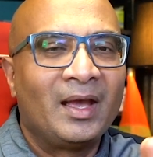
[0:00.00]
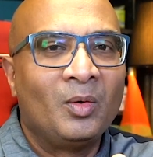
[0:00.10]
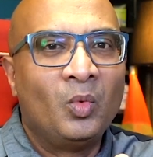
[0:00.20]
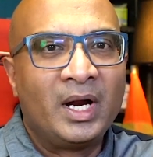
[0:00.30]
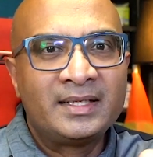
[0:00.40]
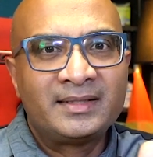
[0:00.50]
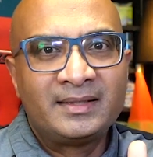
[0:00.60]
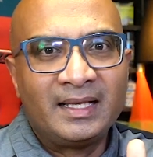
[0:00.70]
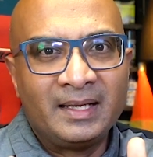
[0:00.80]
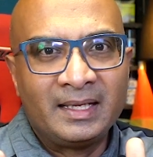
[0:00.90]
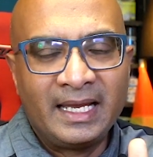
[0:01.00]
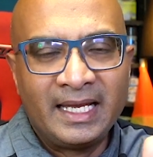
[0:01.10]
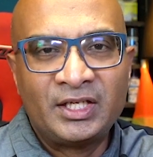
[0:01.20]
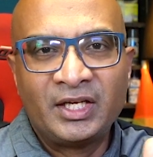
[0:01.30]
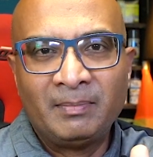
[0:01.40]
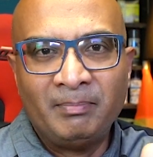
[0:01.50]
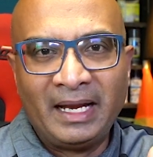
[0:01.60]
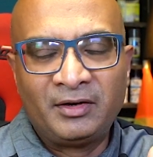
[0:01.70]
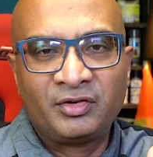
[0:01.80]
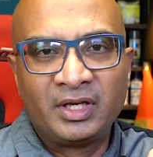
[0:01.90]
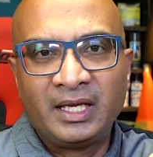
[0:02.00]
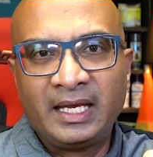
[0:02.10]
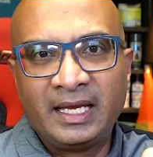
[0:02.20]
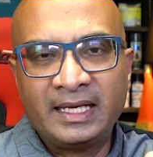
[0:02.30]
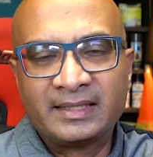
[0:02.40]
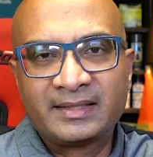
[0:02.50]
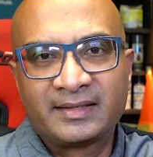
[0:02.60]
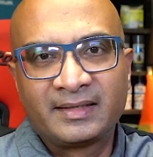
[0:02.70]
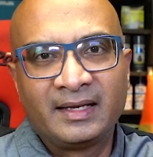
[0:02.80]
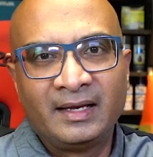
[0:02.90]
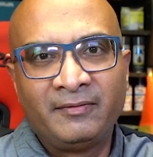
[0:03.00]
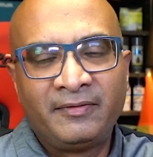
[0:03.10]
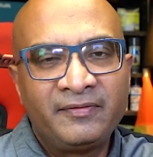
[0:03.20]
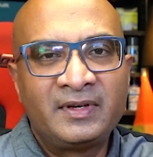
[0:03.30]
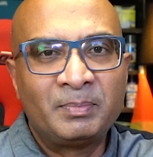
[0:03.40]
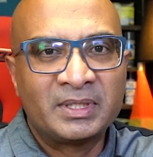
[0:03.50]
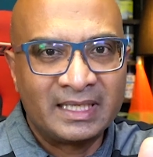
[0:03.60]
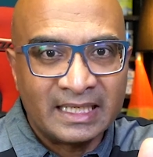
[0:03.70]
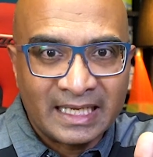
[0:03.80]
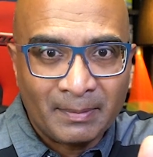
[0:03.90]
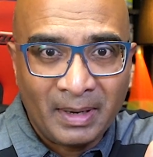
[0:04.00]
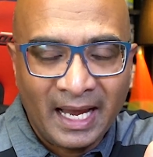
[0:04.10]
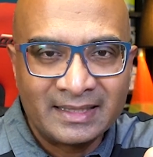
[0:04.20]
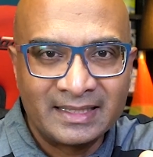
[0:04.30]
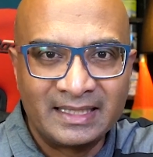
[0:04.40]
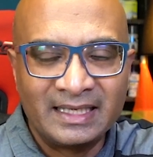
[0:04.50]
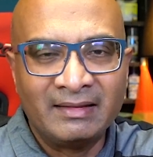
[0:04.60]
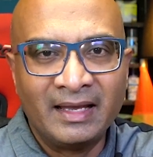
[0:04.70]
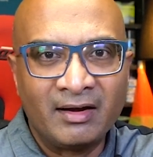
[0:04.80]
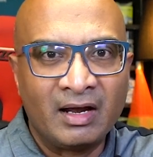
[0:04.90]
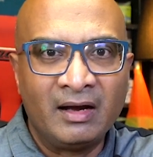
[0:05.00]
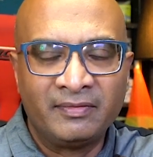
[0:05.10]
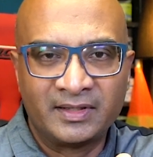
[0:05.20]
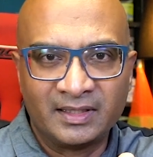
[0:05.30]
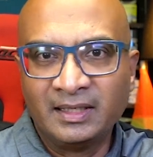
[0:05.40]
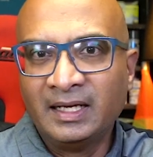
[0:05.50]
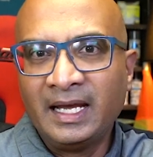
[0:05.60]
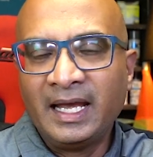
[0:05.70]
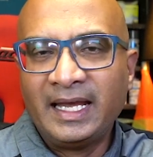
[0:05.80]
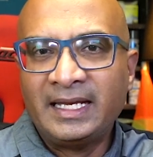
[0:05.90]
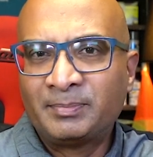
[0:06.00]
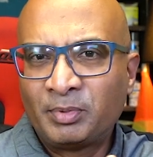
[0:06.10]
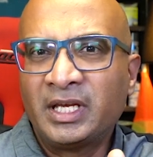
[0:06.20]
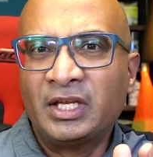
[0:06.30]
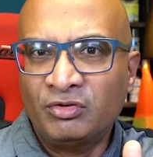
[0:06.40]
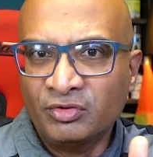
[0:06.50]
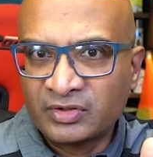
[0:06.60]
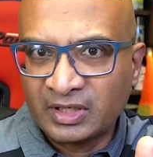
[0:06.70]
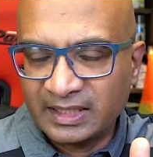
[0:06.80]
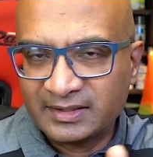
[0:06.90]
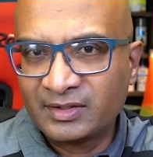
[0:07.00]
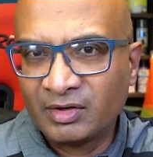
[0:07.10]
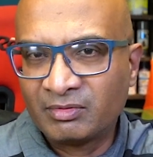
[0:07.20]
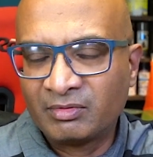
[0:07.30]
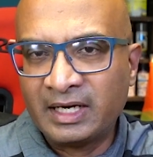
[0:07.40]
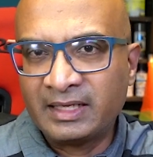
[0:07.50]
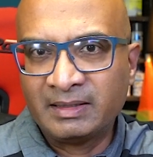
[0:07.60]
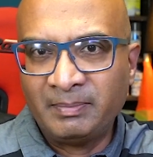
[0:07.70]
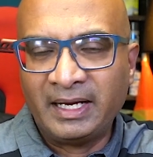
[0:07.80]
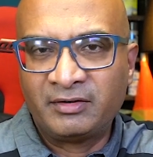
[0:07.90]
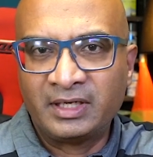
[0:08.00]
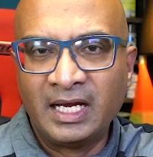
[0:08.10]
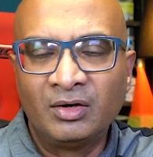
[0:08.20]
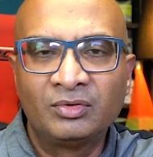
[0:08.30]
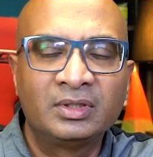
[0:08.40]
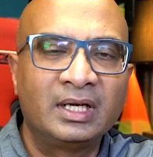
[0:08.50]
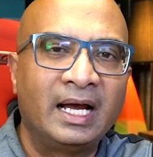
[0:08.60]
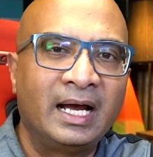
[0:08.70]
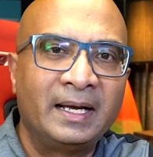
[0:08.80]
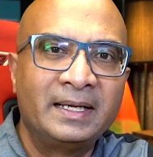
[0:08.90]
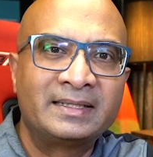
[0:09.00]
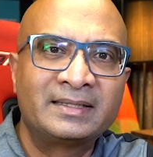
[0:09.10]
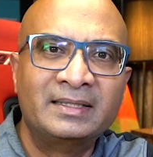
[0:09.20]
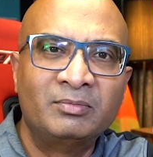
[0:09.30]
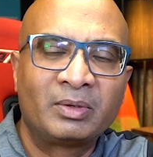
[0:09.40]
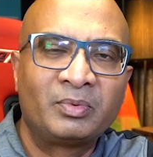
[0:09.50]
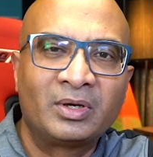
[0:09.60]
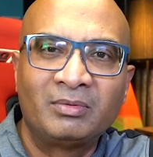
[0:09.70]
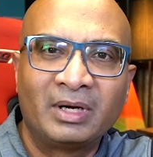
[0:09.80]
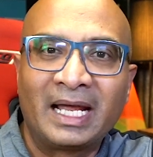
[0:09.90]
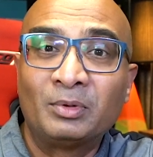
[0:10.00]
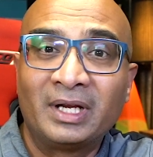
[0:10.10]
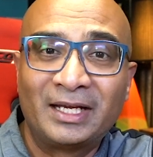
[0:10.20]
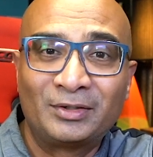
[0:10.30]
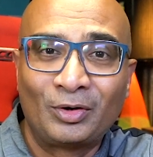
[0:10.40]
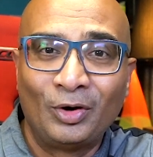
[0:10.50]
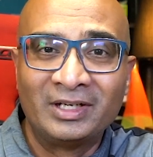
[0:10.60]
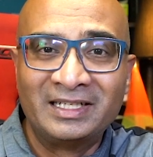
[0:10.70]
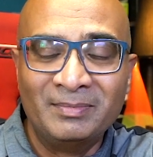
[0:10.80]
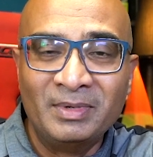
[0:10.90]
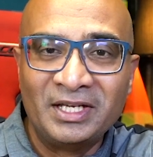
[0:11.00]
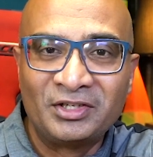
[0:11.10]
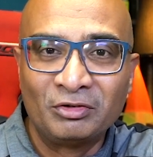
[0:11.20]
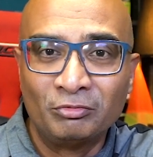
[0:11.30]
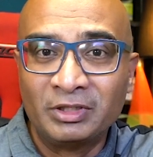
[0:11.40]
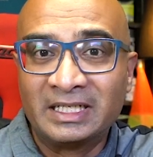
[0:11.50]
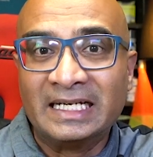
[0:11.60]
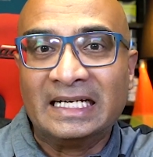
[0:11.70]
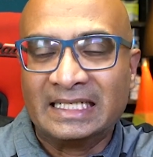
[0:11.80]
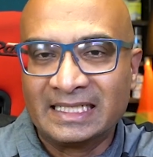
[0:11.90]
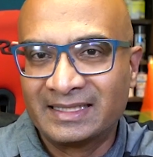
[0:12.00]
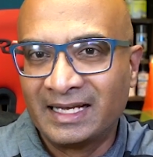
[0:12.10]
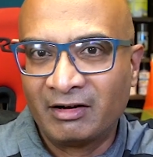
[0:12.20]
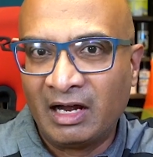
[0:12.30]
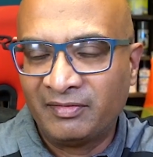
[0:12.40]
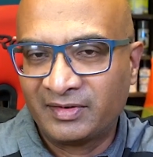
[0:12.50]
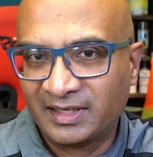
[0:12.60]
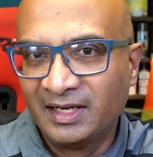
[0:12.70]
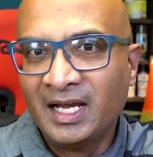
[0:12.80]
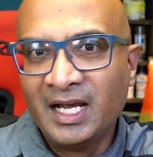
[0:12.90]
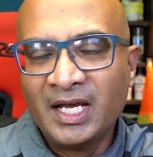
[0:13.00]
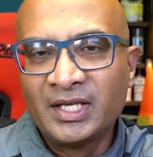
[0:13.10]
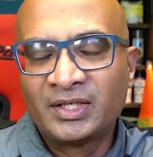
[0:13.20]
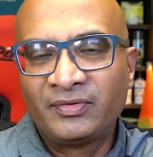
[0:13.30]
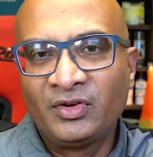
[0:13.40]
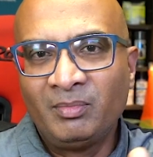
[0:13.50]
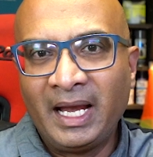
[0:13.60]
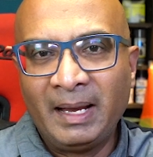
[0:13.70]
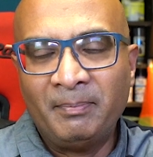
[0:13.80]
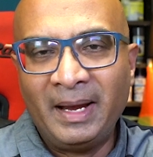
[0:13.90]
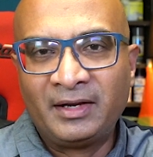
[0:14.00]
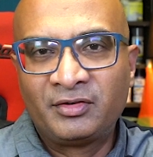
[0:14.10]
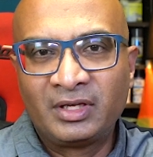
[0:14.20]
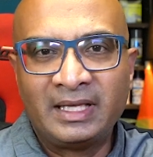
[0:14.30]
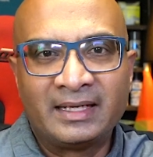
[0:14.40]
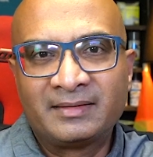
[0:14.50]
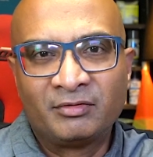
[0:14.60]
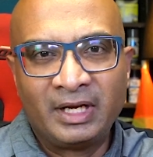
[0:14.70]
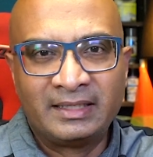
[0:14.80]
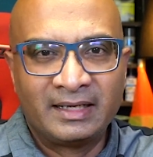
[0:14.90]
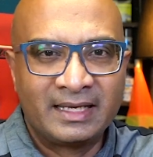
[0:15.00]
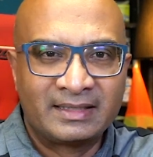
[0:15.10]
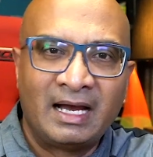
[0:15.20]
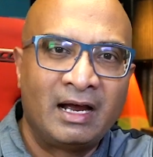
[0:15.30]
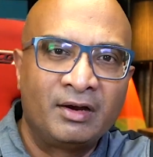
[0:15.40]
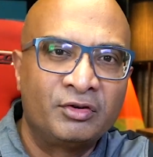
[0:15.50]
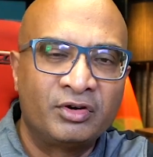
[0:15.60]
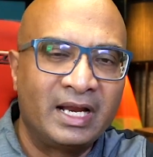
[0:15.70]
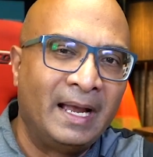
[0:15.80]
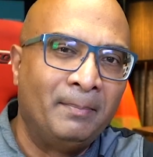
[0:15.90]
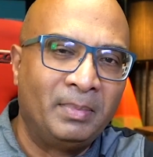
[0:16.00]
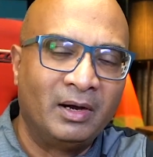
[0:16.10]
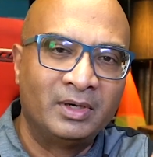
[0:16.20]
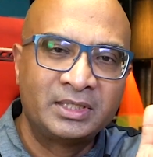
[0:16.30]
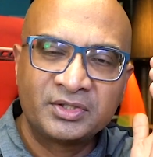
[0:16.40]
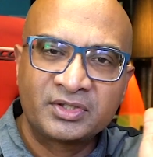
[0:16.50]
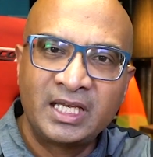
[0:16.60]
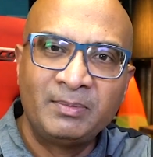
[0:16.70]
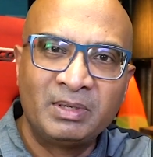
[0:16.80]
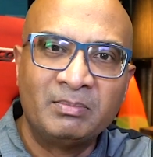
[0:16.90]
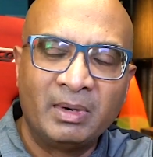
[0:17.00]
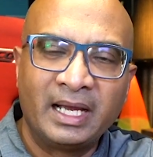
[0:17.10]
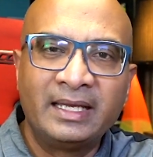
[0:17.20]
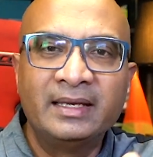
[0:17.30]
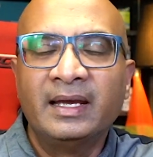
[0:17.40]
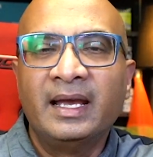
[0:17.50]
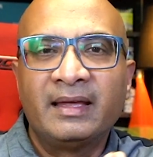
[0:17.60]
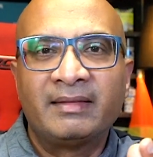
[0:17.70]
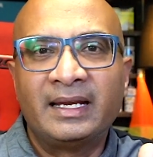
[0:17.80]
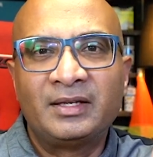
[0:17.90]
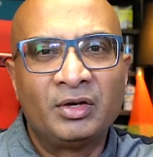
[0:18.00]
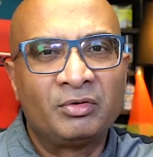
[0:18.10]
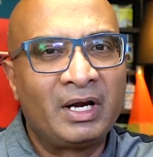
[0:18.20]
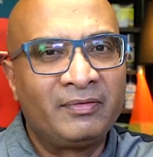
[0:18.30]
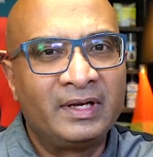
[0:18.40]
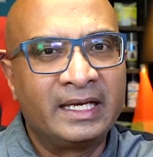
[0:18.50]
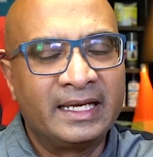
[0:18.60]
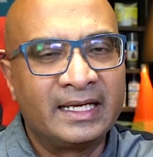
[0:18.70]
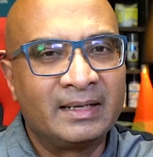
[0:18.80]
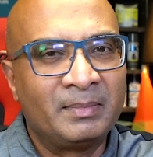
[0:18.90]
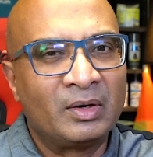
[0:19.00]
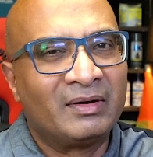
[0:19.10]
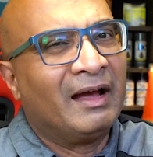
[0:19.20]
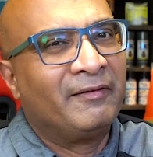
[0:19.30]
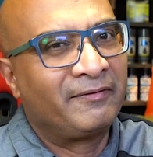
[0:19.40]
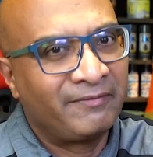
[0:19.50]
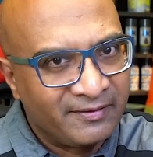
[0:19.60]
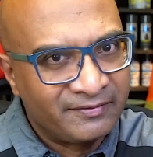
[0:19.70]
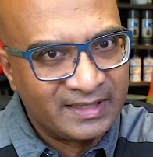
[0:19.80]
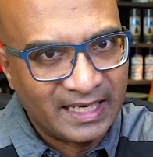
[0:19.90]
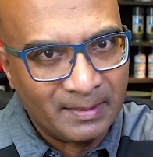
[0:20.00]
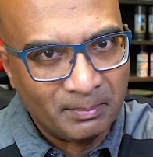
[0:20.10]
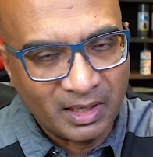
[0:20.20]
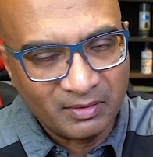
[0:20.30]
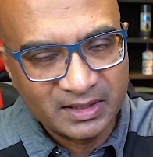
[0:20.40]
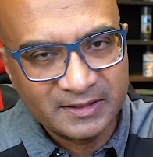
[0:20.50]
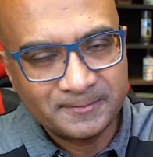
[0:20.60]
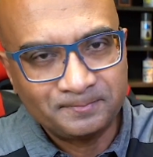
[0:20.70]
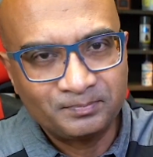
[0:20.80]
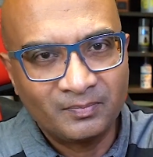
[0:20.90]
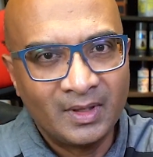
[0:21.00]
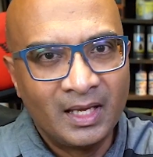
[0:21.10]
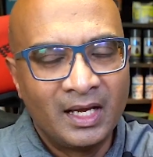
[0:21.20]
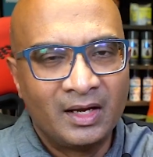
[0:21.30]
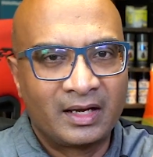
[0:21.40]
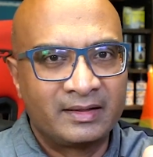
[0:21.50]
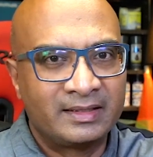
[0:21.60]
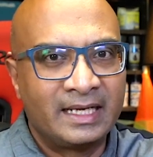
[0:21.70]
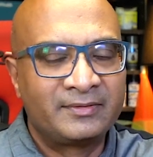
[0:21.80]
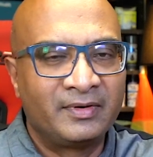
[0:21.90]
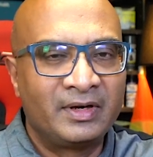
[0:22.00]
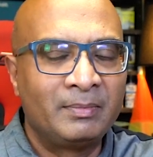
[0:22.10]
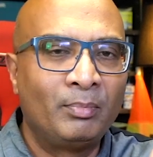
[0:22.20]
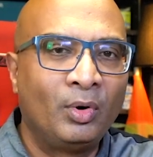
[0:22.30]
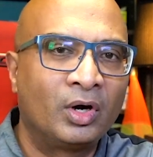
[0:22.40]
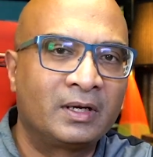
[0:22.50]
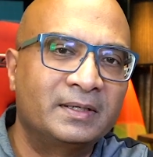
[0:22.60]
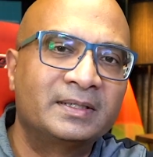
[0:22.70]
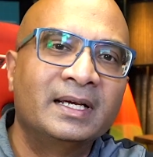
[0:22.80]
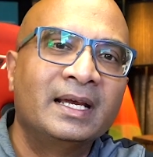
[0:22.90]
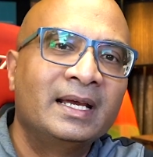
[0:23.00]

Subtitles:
Once an AGM battery hits 50% capacity, thereafter, it's pretty useless. You're running the battery down. It's what I would like to call diminishing returns thereafter. So if you buy a battery that's rated as 100 amp hour, just keep in mind that you're roughly getting about 50 amp hours. Okay, that's very important.